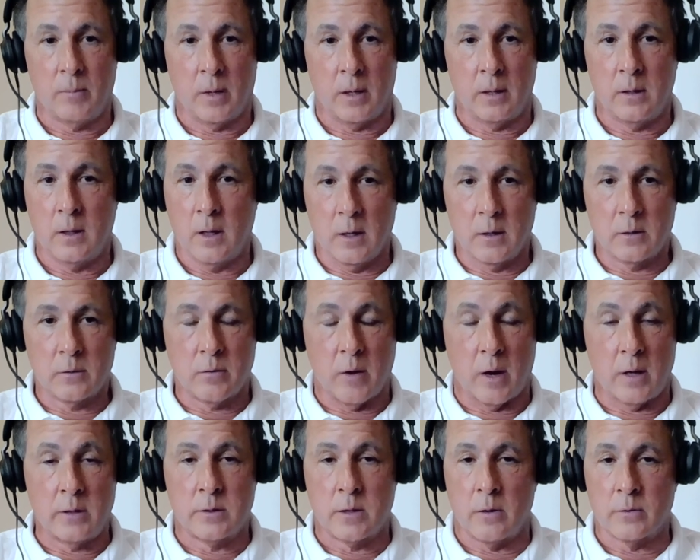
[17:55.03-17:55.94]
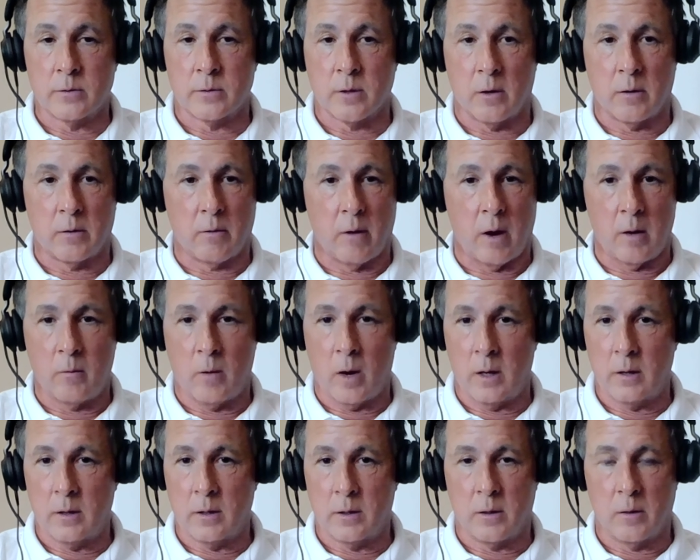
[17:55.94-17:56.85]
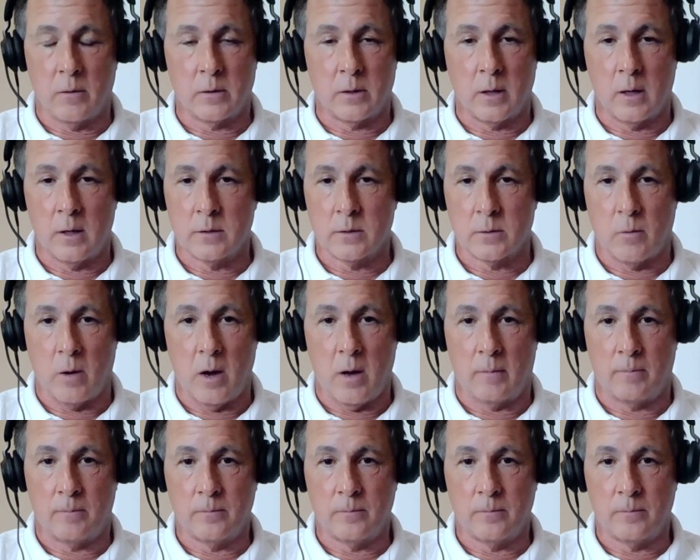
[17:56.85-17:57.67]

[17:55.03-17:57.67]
But trade shows are a great way to do it as well.